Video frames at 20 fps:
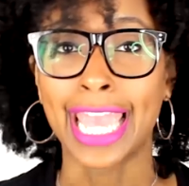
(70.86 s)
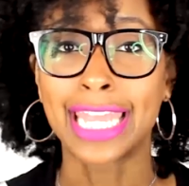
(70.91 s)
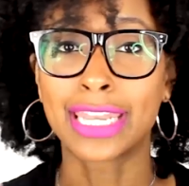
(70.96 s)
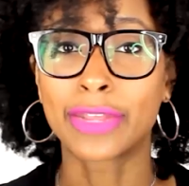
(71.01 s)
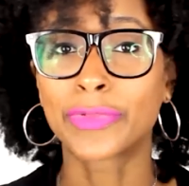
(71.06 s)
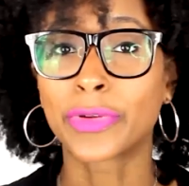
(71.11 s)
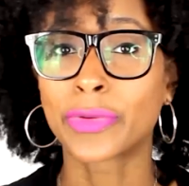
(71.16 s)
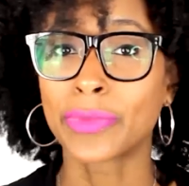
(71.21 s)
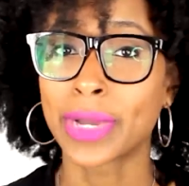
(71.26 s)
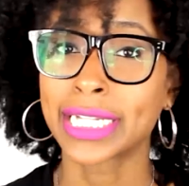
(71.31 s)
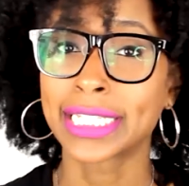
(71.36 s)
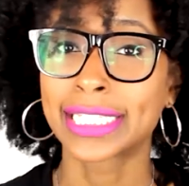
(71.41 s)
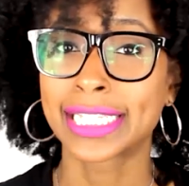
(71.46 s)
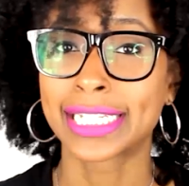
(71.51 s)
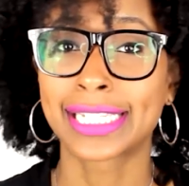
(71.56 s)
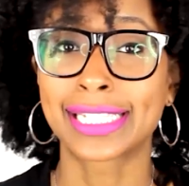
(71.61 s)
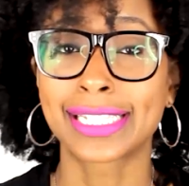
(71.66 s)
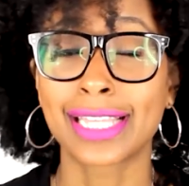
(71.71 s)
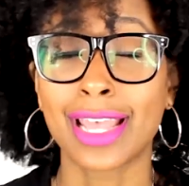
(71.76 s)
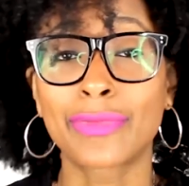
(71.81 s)
And if you're ready to
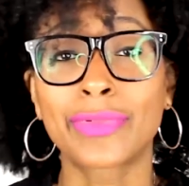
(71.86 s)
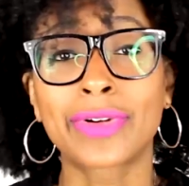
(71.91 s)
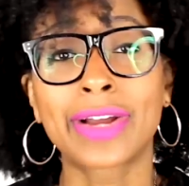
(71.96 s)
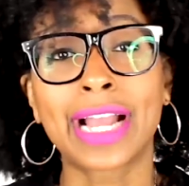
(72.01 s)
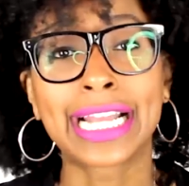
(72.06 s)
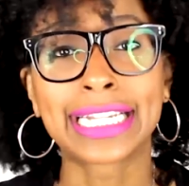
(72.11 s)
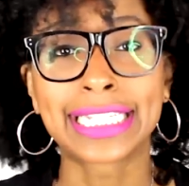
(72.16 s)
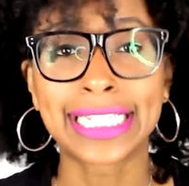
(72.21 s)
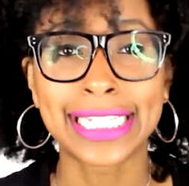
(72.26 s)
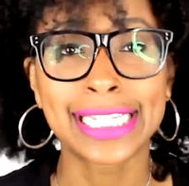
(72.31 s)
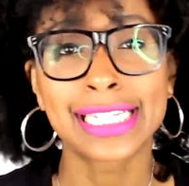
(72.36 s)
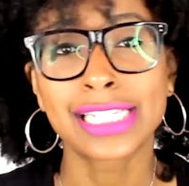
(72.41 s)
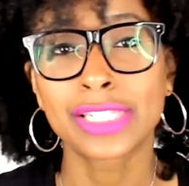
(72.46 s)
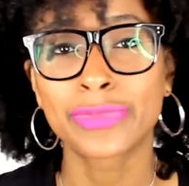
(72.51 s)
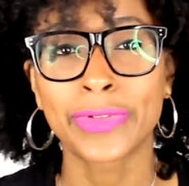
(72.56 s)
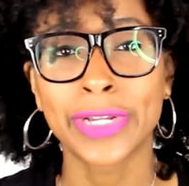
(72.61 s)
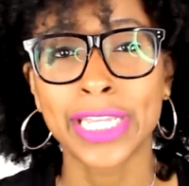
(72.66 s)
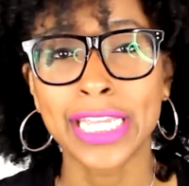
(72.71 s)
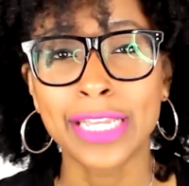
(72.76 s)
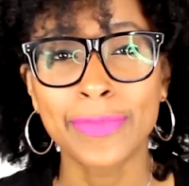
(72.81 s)
discover ideas
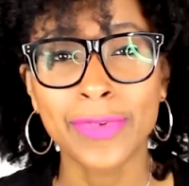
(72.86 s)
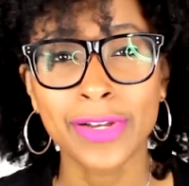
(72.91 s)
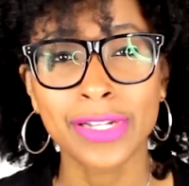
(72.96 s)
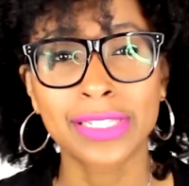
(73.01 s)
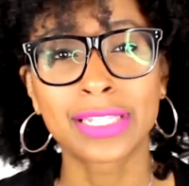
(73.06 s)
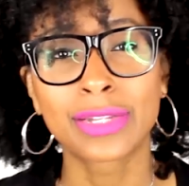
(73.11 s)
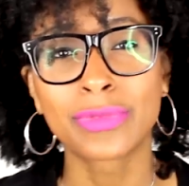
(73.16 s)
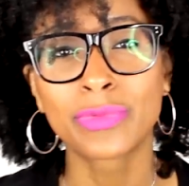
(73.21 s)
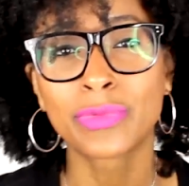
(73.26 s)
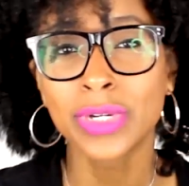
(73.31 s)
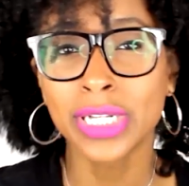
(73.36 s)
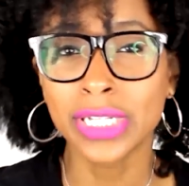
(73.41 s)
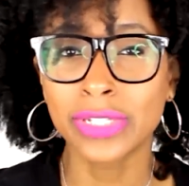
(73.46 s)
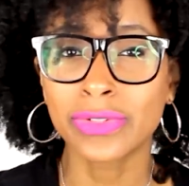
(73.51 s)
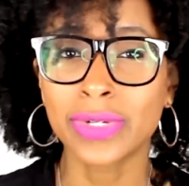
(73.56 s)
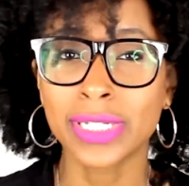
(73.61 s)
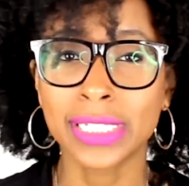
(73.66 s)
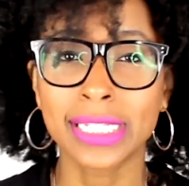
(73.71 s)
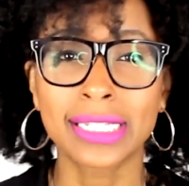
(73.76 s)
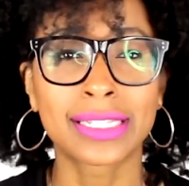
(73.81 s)
for ebooks and
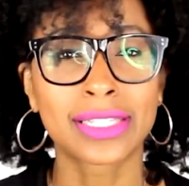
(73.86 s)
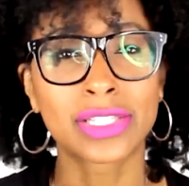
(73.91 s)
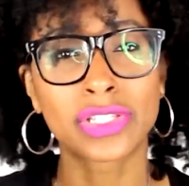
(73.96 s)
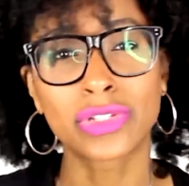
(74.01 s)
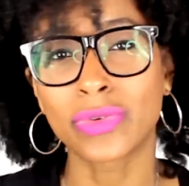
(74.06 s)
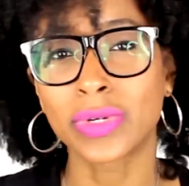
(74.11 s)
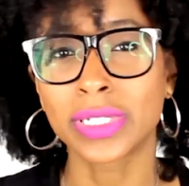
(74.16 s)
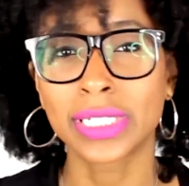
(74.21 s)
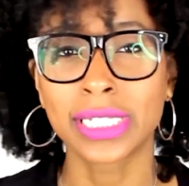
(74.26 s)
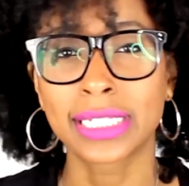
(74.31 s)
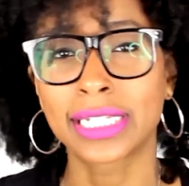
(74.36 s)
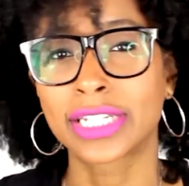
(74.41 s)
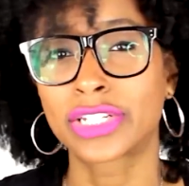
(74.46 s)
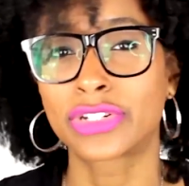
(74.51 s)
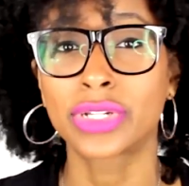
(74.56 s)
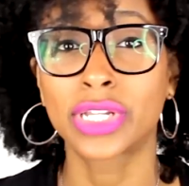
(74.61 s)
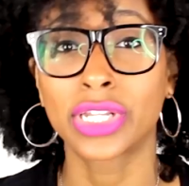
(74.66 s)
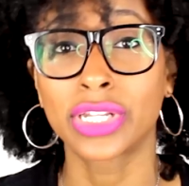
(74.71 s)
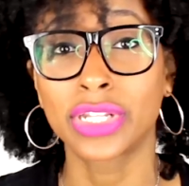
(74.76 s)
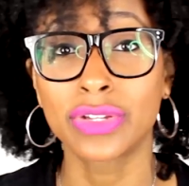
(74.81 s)
resources and sources that
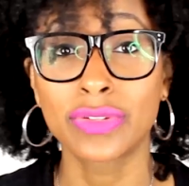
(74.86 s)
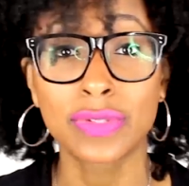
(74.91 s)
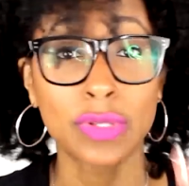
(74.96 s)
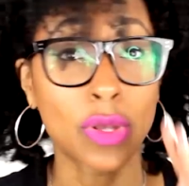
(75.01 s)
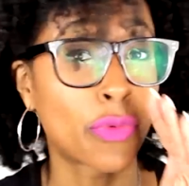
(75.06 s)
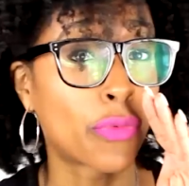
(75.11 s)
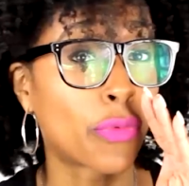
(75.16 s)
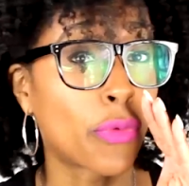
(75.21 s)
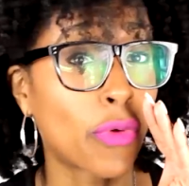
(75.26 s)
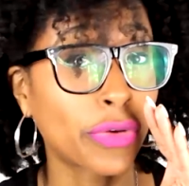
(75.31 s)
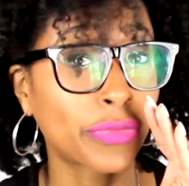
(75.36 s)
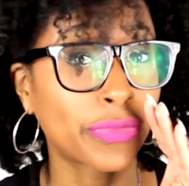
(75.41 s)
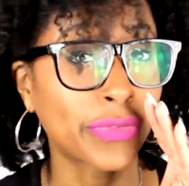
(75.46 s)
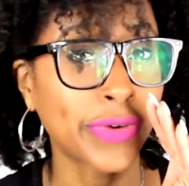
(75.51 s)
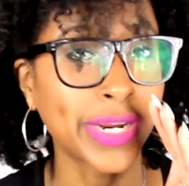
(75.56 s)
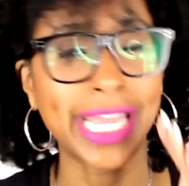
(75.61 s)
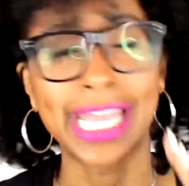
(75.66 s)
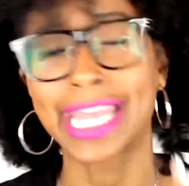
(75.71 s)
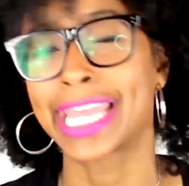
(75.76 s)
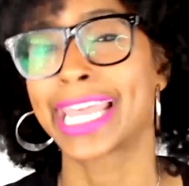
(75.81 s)
you can use for
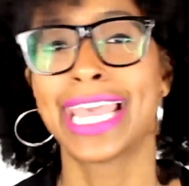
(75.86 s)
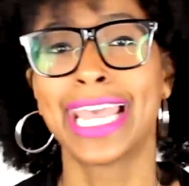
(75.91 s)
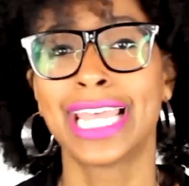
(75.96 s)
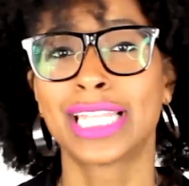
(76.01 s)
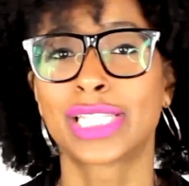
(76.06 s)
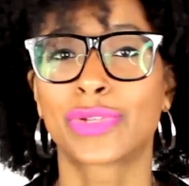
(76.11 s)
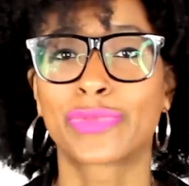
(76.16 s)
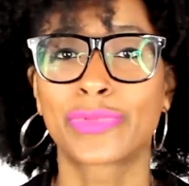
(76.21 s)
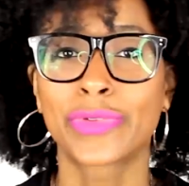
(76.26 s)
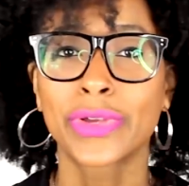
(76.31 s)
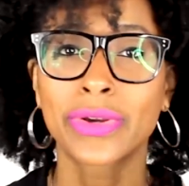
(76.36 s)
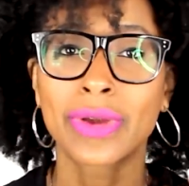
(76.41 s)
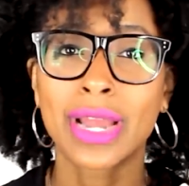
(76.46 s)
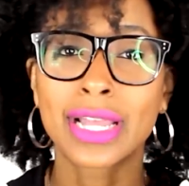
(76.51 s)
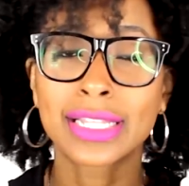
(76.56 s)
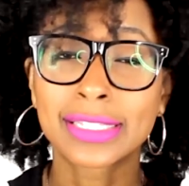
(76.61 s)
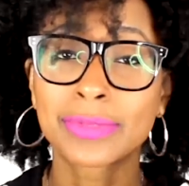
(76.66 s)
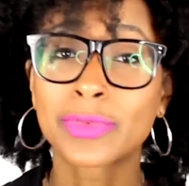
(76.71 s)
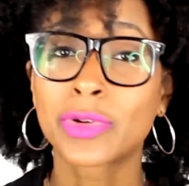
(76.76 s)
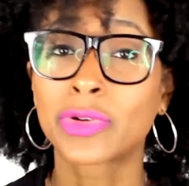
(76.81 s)
free to figure
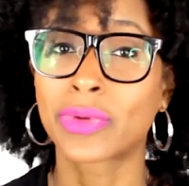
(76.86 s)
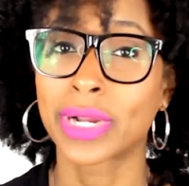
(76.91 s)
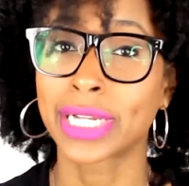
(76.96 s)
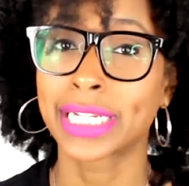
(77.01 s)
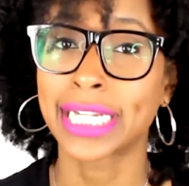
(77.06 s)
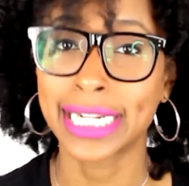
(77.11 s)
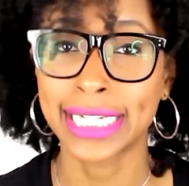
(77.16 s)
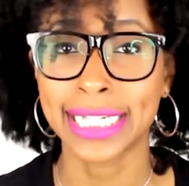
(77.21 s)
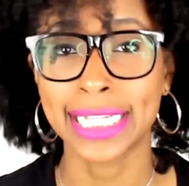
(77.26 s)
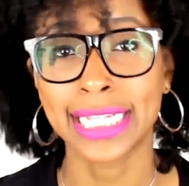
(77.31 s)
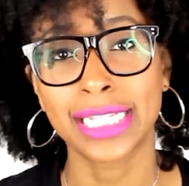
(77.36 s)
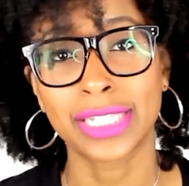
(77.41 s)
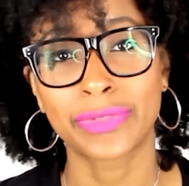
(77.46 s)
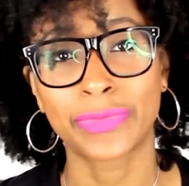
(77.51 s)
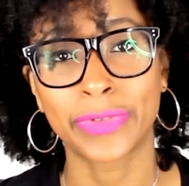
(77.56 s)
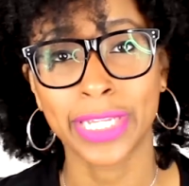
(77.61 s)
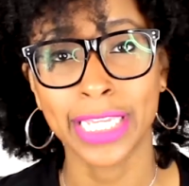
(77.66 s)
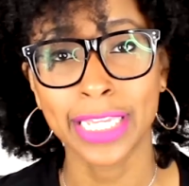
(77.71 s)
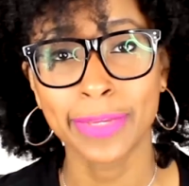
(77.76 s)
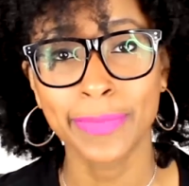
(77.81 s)
out some great ideas
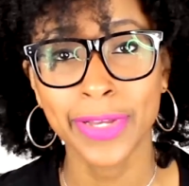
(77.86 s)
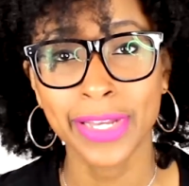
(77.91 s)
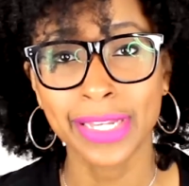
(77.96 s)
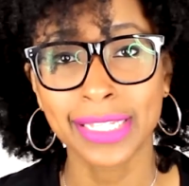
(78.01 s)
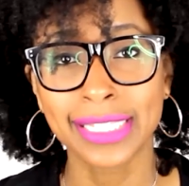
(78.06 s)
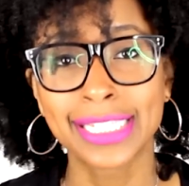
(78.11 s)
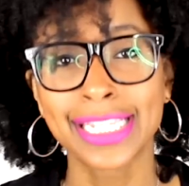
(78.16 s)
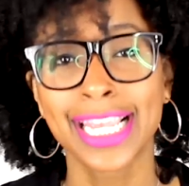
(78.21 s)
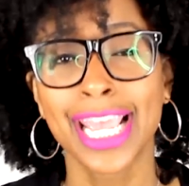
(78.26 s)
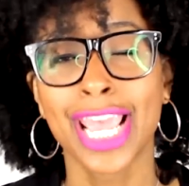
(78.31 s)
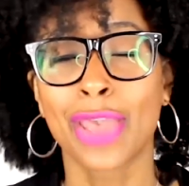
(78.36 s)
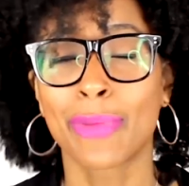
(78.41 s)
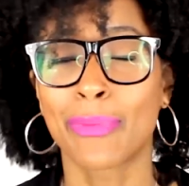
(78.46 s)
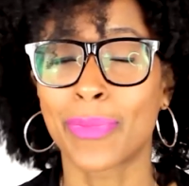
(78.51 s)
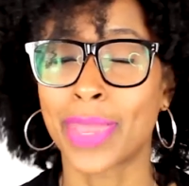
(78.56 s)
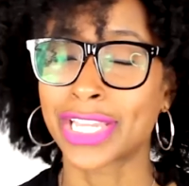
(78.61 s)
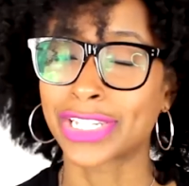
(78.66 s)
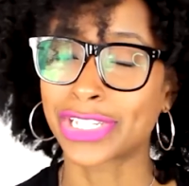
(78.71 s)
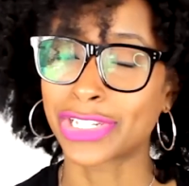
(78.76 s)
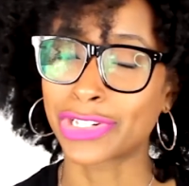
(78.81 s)
for ebooks,
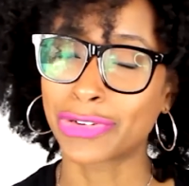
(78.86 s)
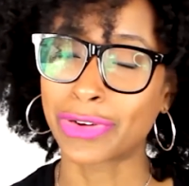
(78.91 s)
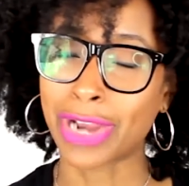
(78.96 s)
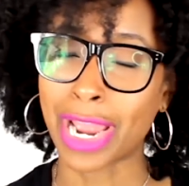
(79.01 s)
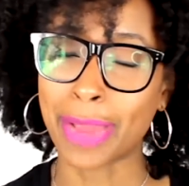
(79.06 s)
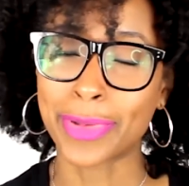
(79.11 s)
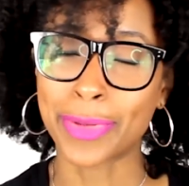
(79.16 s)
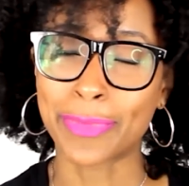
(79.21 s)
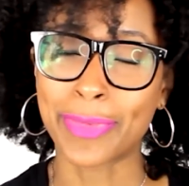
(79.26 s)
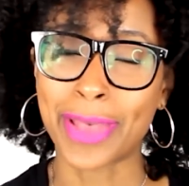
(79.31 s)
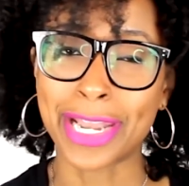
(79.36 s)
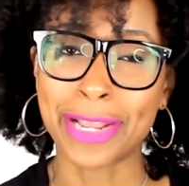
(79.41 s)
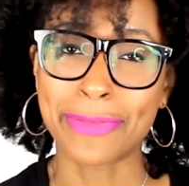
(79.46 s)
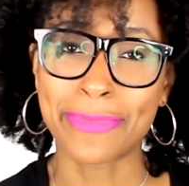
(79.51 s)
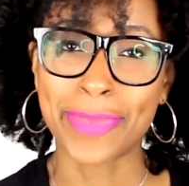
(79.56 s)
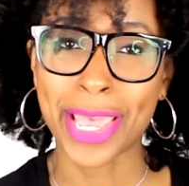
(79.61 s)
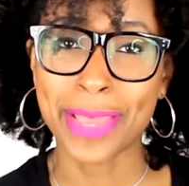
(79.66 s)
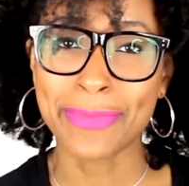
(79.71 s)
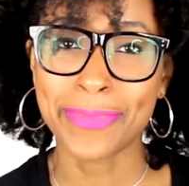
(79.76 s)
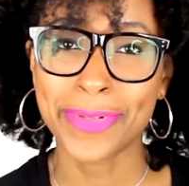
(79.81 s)
make sure you grab your pen and
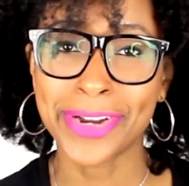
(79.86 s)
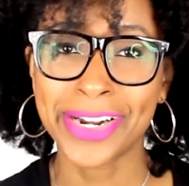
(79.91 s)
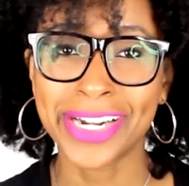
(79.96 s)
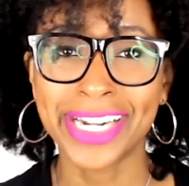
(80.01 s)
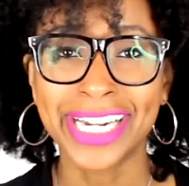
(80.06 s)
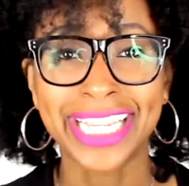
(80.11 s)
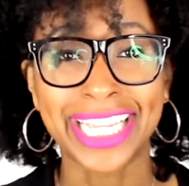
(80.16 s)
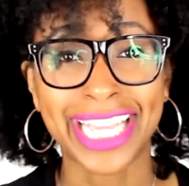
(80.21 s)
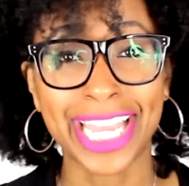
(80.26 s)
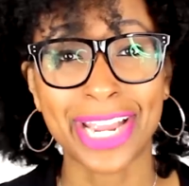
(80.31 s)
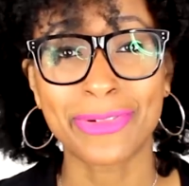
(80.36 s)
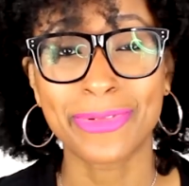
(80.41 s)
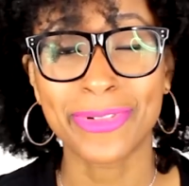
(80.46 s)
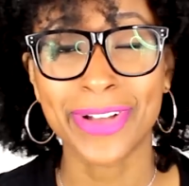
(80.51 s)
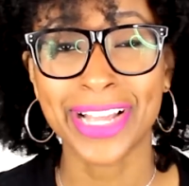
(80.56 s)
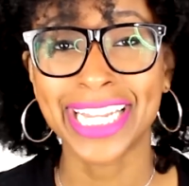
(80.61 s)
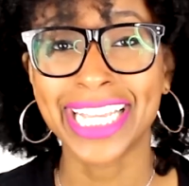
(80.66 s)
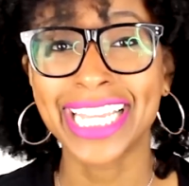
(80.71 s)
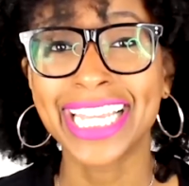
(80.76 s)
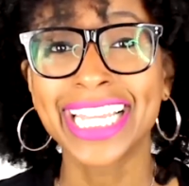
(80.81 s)
paper, get
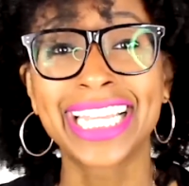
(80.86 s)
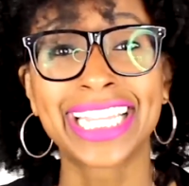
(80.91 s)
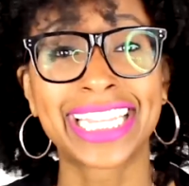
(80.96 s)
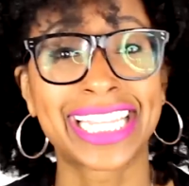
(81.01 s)
ready.